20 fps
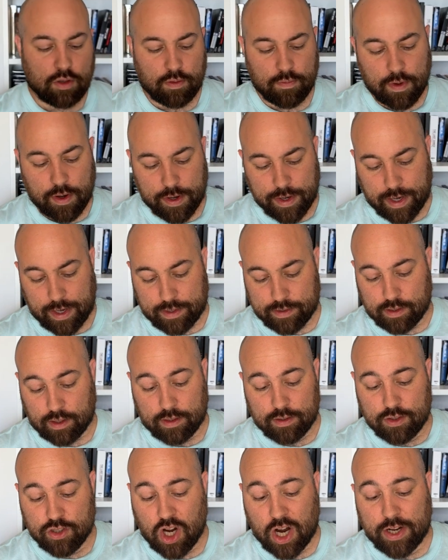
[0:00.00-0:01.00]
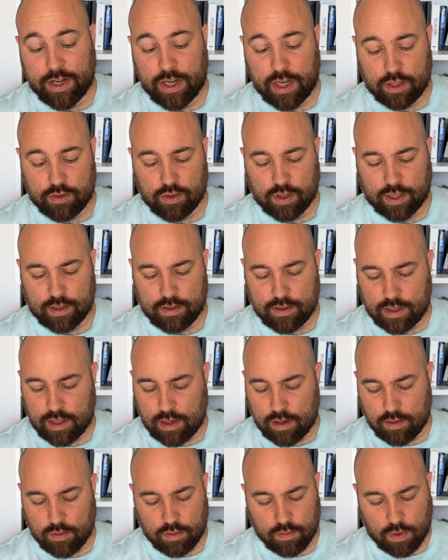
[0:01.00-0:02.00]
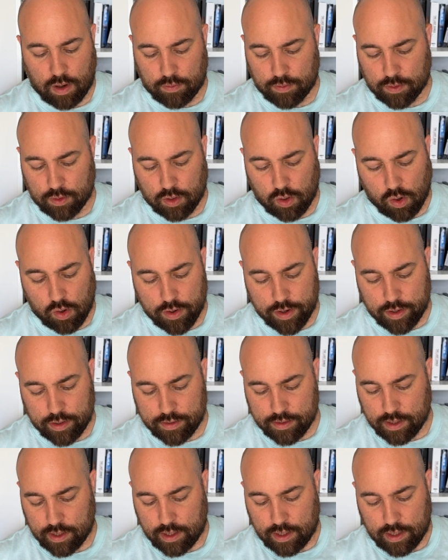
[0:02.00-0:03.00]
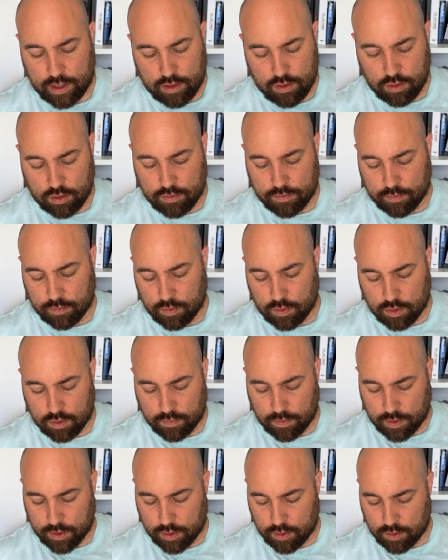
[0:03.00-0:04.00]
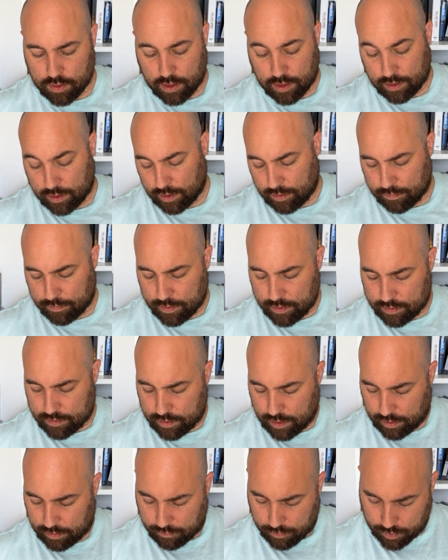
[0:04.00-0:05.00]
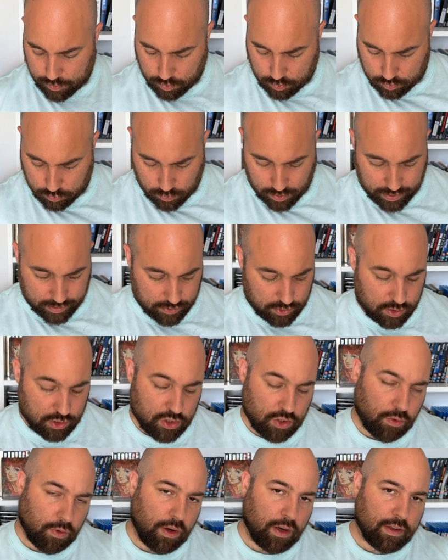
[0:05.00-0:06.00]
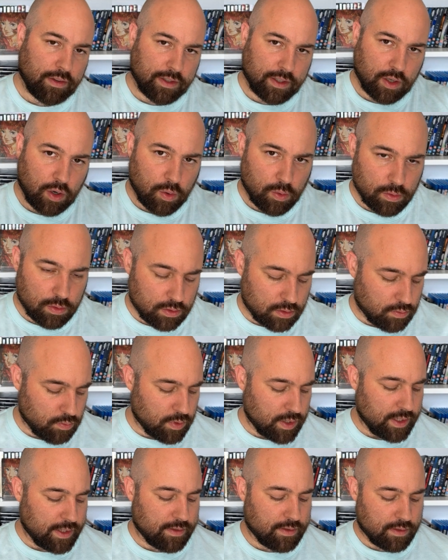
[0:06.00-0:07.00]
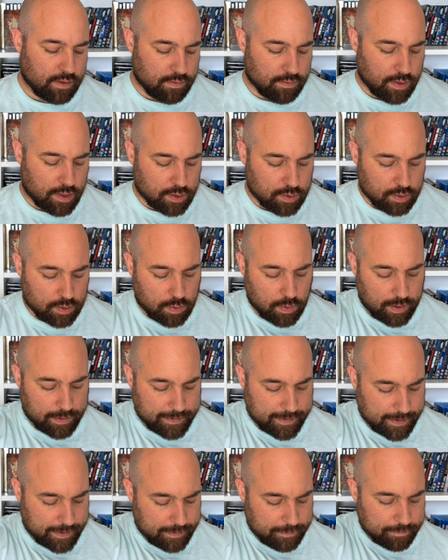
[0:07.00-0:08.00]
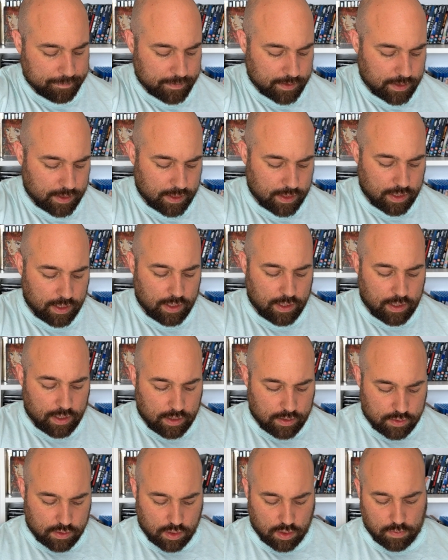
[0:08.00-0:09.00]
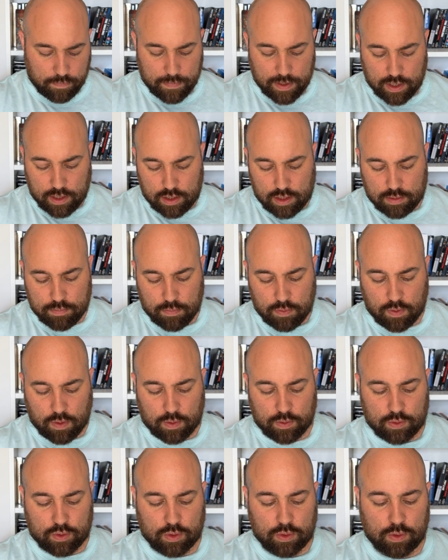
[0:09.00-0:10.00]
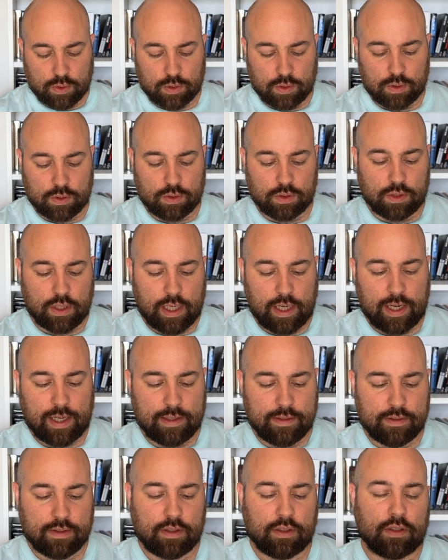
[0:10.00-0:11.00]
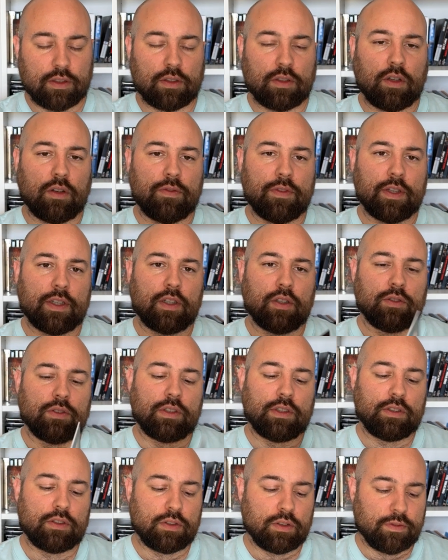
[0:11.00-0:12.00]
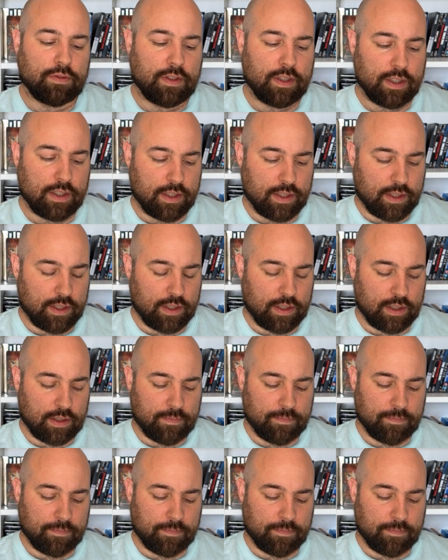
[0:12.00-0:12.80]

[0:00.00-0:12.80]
very nice and shiny, as you can see, rounded corners, looks very good, and feels like very good quality. In general, the whole release is very good quality. So let's move on to the last of the contents of the